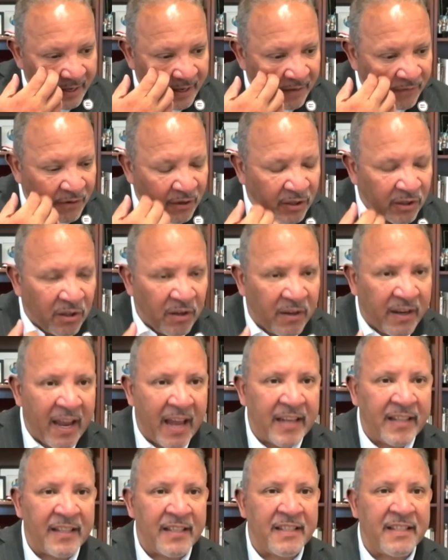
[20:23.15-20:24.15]
if you look
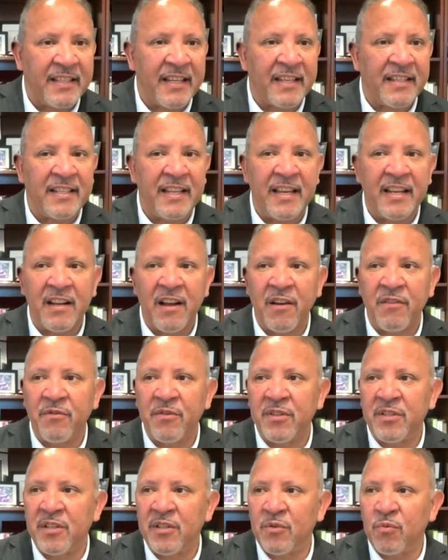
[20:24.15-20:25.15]
at the
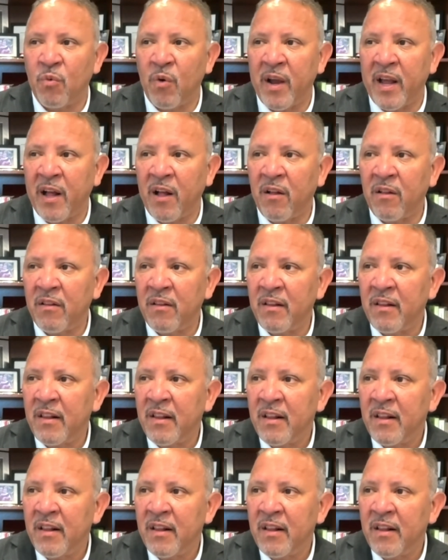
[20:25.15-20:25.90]
1600s as well,